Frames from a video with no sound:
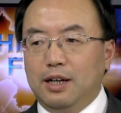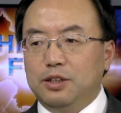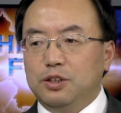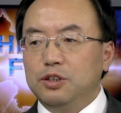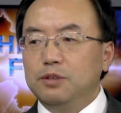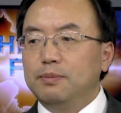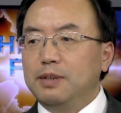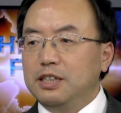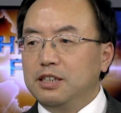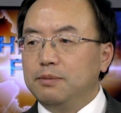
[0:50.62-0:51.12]

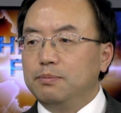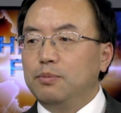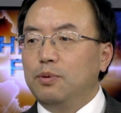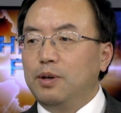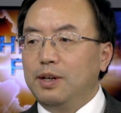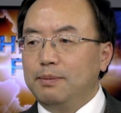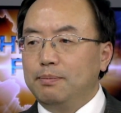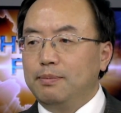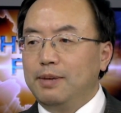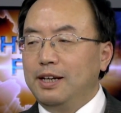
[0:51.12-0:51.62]
too much
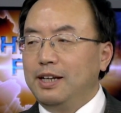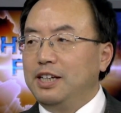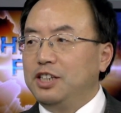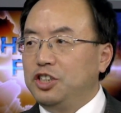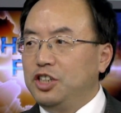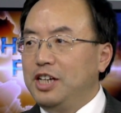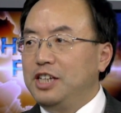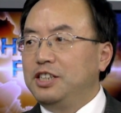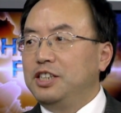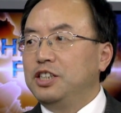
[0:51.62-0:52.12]
money
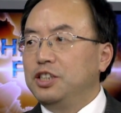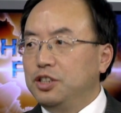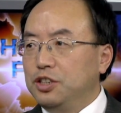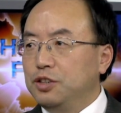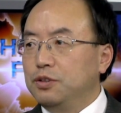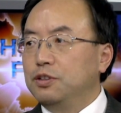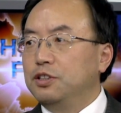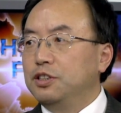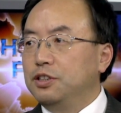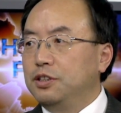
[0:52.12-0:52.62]
chasing
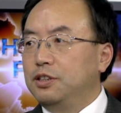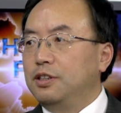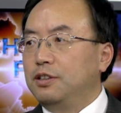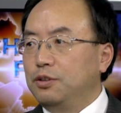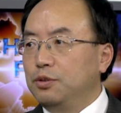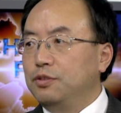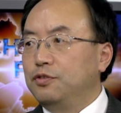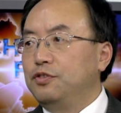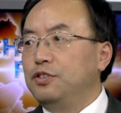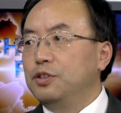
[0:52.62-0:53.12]

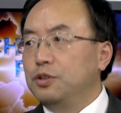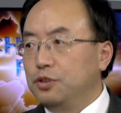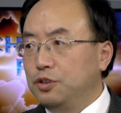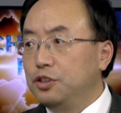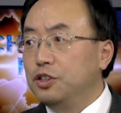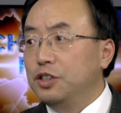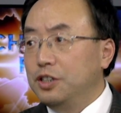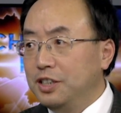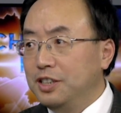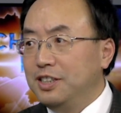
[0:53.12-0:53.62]
too few
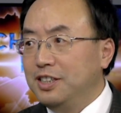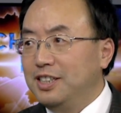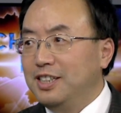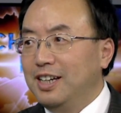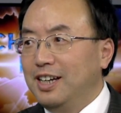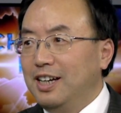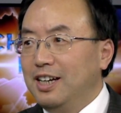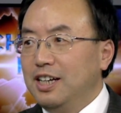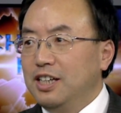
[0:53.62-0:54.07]
goods.